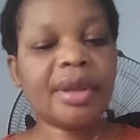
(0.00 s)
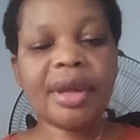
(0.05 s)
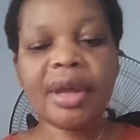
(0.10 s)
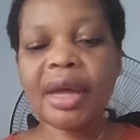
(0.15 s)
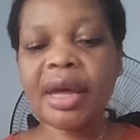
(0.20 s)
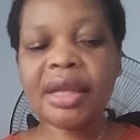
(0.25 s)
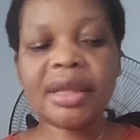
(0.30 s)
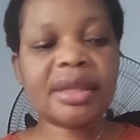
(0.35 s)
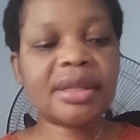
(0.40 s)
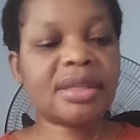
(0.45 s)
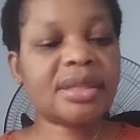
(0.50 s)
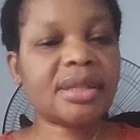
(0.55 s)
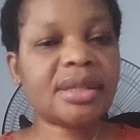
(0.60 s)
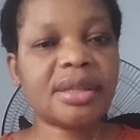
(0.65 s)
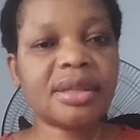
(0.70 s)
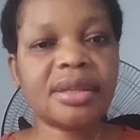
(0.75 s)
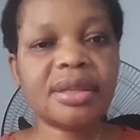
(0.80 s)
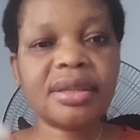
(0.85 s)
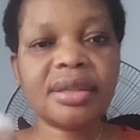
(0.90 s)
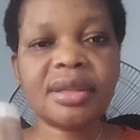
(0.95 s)
And
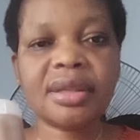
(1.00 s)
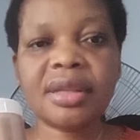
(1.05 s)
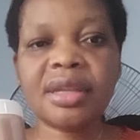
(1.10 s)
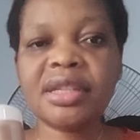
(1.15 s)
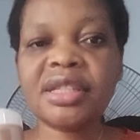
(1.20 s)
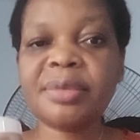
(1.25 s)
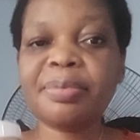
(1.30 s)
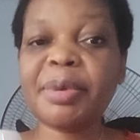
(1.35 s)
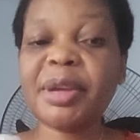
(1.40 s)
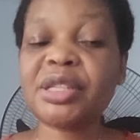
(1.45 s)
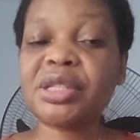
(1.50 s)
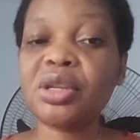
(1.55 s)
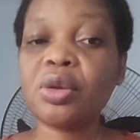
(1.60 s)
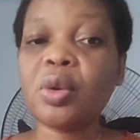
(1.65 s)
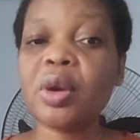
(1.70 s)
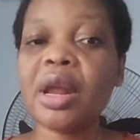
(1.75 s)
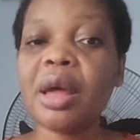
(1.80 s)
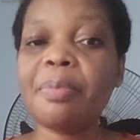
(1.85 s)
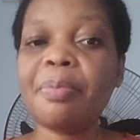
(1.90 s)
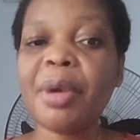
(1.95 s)
this
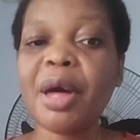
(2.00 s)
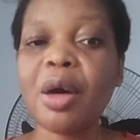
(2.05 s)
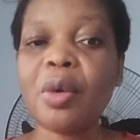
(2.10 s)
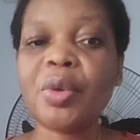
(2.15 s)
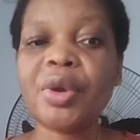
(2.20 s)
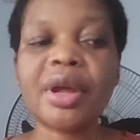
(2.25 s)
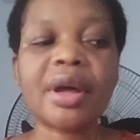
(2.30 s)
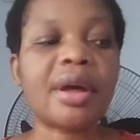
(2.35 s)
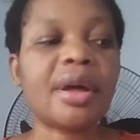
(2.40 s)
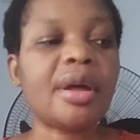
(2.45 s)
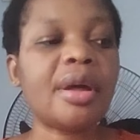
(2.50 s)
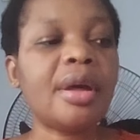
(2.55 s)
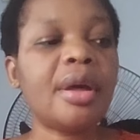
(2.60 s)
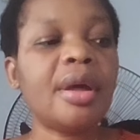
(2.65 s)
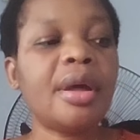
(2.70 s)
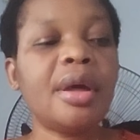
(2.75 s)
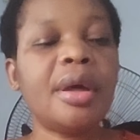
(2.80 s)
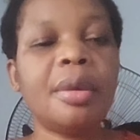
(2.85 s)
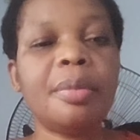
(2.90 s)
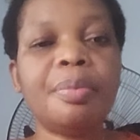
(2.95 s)
particular powder.
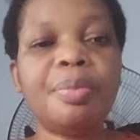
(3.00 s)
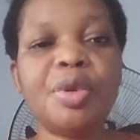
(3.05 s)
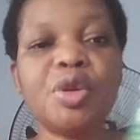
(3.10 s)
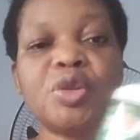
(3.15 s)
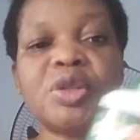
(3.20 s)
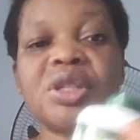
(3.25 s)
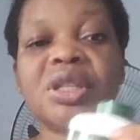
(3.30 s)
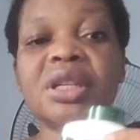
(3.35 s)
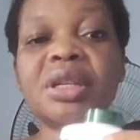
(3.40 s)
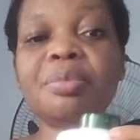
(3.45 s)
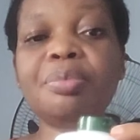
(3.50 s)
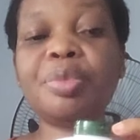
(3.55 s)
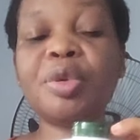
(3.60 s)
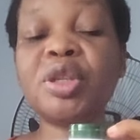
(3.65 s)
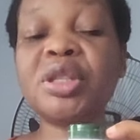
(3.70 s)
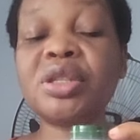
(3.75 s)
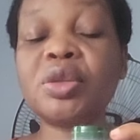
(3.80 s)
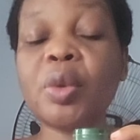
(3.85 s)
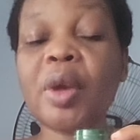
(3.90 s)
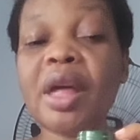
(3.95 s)

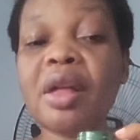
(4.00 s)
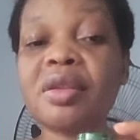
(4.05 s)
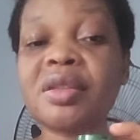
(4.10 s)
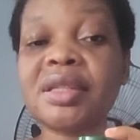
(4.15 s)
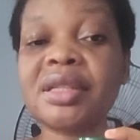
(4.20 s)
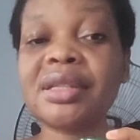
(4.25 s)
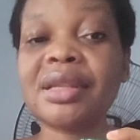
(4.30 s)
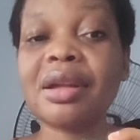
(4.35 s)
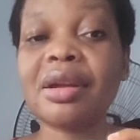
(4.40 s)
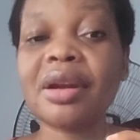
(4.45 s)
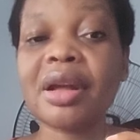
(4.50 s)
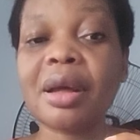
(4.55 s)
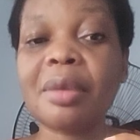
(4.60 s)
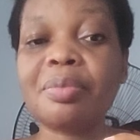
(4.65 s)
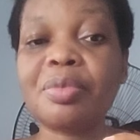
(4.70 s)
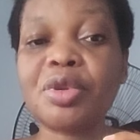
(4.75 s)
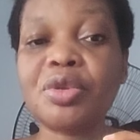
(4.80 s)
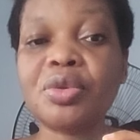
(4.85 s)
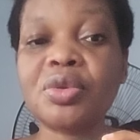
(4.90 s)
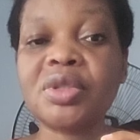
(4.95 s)
Bintu El Sudan can
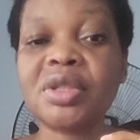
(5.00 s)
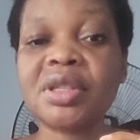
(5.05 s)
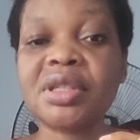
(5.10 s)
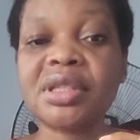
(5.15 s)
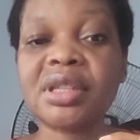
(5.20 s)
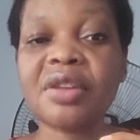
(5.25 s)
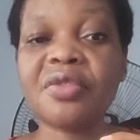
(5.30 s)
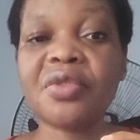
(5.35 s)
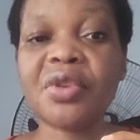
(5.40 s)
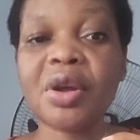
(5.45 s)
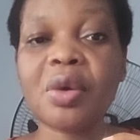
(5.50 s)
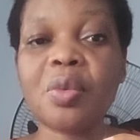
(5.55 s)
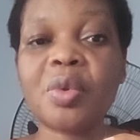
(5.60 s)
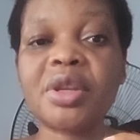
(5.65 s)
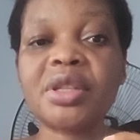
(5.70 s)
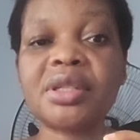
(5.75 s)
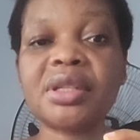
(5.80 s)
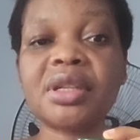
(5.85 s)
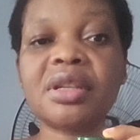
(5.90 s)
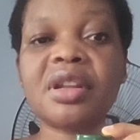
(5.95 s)
be used in several
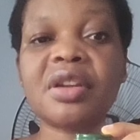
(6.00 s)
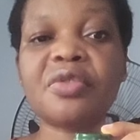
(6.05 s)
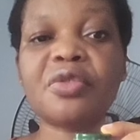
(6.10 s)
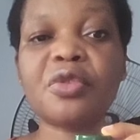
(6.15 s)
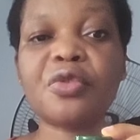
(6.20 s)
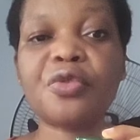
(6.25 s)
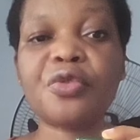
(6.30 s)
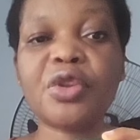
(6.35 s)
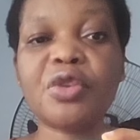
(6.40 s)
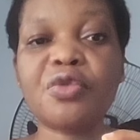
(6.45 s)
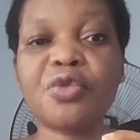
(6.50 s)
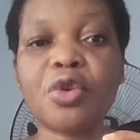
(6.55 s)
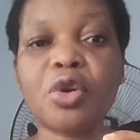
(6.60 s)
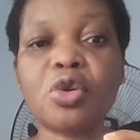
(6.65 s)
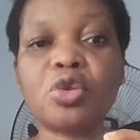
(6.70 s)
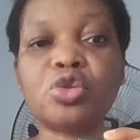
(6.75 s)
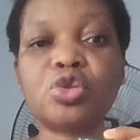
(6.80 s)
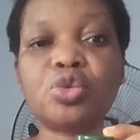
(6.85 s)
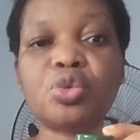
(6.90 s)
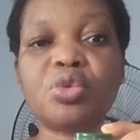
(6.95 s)
ways, either for favor
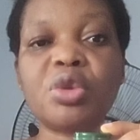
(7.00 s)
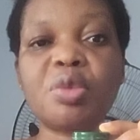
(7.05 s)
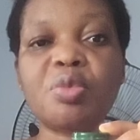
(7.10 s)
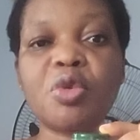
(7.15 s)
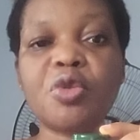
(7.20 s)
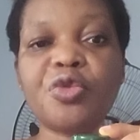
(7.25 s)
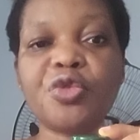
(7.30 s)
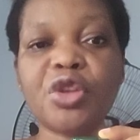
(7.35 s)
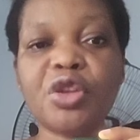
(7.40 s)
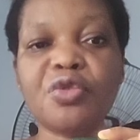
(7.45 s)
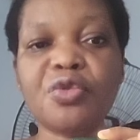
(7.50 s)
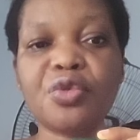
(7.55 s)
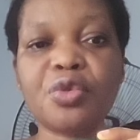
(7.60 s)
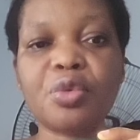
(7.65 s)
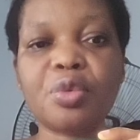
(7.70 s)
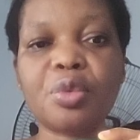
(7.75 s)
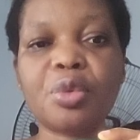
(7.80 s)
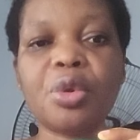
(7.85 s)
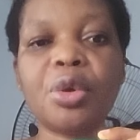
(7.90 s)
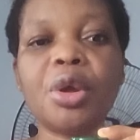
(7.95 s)
or to remove evil.
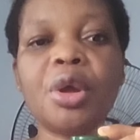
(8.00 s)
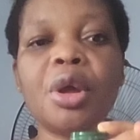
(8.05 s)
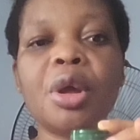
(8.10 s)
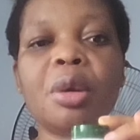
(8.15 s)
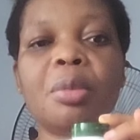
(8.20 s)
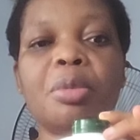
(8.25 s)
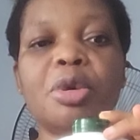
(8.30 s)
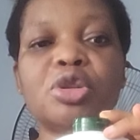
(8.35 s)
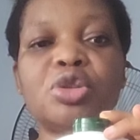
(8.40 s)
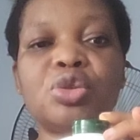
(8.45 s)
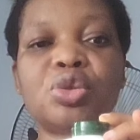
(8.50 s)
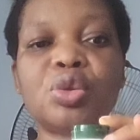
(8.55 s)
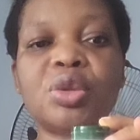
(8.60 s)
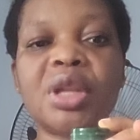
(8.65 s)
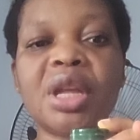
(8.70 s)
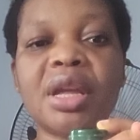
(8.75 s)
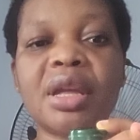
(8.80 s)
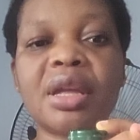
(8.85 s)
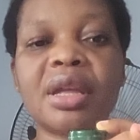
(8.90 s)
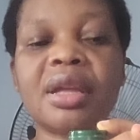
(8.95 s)
But
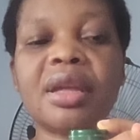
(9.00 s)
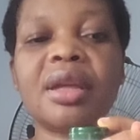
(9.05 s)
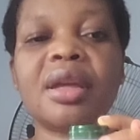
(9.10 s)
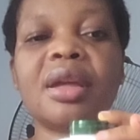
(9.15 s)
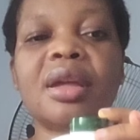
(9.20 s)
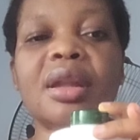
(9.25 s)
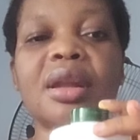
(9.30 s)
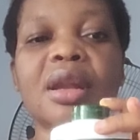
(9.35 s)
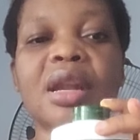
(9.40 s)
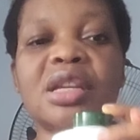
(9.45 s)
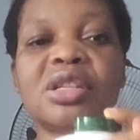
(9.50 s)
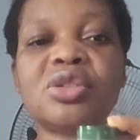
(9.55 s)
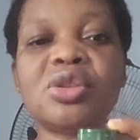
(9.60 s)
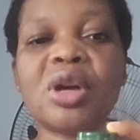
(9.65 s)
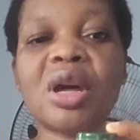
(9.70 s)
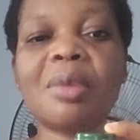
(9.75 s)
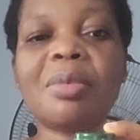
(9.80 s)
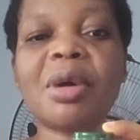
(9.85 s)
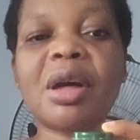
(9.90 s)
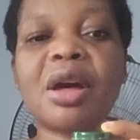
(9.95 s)
today, let's
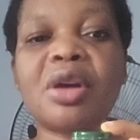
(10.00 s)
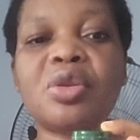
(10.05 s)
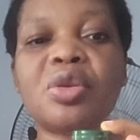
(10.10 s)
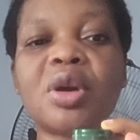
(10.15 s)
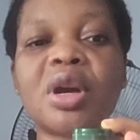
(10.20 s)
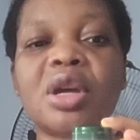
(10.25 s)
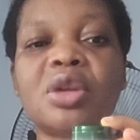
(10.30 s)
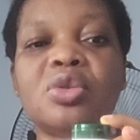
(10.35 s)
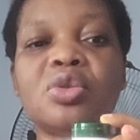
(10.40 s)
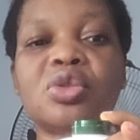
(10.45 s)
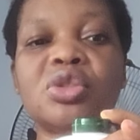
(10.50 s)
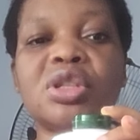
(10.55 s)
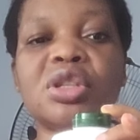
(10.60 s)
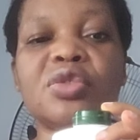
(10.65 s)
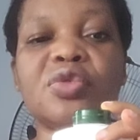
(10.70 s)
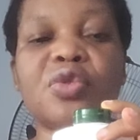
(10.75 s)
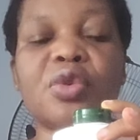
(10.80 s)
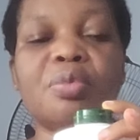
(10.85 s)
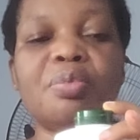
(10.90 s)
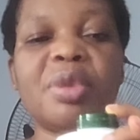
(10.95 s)
talk about how you can use
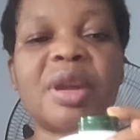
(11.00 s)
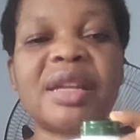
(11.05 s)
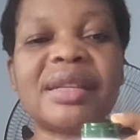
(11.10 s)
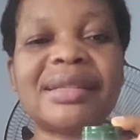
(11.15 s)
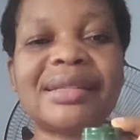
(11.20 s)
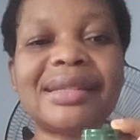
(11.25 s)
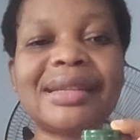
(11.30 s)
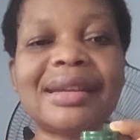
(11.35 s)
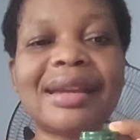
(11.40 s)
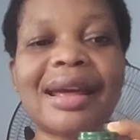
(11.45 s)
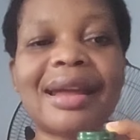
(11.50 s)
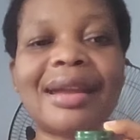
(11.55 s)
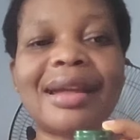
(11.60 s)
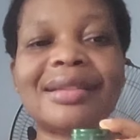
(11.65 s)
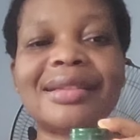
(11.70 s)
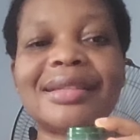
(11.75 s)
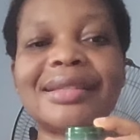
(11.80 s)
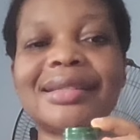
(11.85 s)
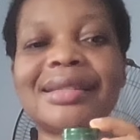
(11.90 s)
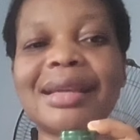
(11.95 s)
it for blessing and
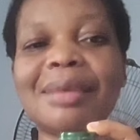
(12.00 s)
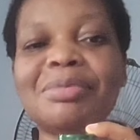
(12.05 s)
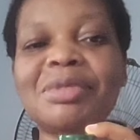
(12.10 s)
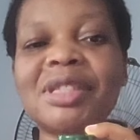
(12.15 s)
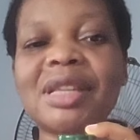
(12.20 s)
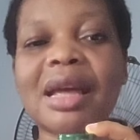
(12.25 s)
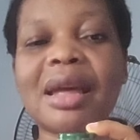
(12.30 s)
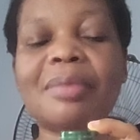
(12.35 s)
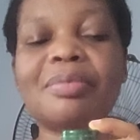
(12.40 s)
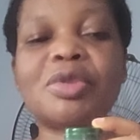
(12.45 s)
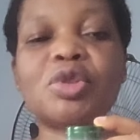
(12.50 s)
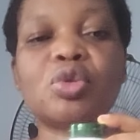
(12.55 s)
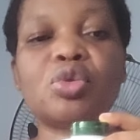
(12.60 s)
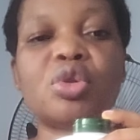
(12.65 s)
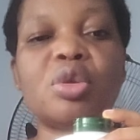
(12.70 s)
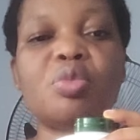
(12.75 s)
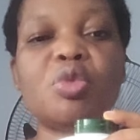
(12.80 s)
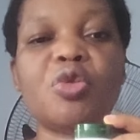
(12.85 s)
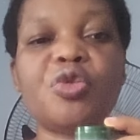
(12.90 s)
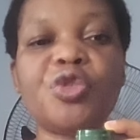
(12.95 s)
at the same time to
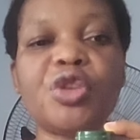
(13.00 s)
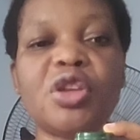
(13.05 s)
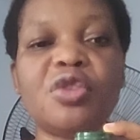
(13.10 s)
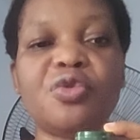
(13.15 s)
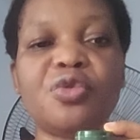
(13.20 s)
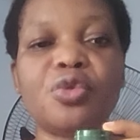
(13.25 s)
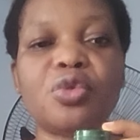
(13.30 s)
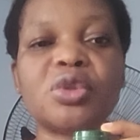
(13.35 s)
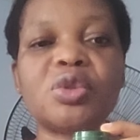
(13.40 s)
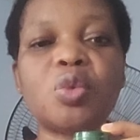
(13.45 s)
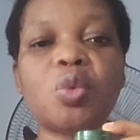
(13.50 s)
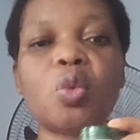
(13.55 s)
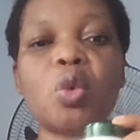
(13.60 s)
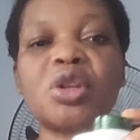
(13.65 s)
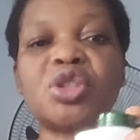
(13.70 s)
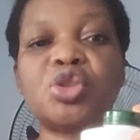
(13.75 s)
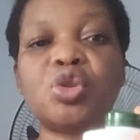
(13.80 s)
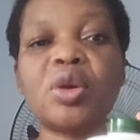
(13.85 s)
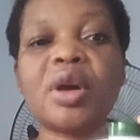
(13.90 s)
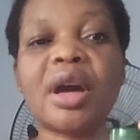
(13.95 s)
remove evil.
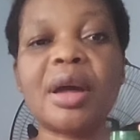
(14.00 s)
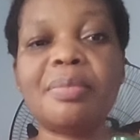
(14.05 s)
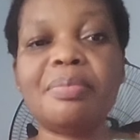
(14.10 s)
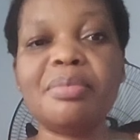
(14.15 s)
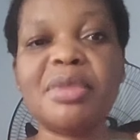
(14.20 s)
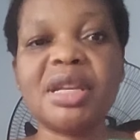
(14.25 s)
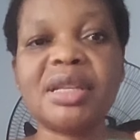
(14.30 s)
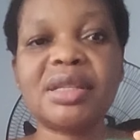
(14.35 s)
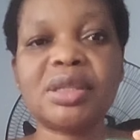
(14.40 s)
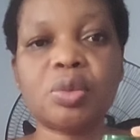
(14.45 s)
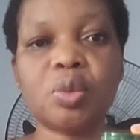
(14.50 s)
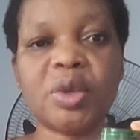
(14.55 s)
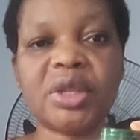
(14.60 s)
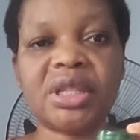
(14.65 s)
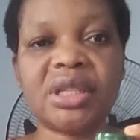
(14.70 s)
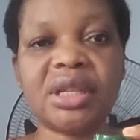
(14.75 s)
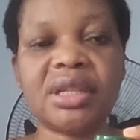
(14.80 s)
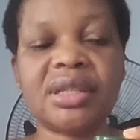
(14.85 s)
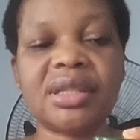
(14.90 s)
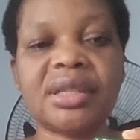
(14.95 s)
What you can mix
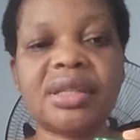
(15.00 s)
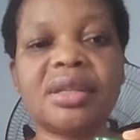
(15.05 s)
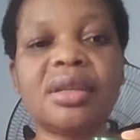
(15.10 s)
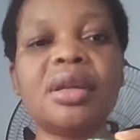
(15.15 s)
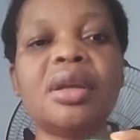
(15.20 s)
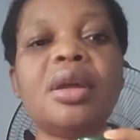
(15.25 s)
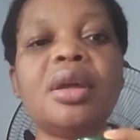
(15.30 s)
with it.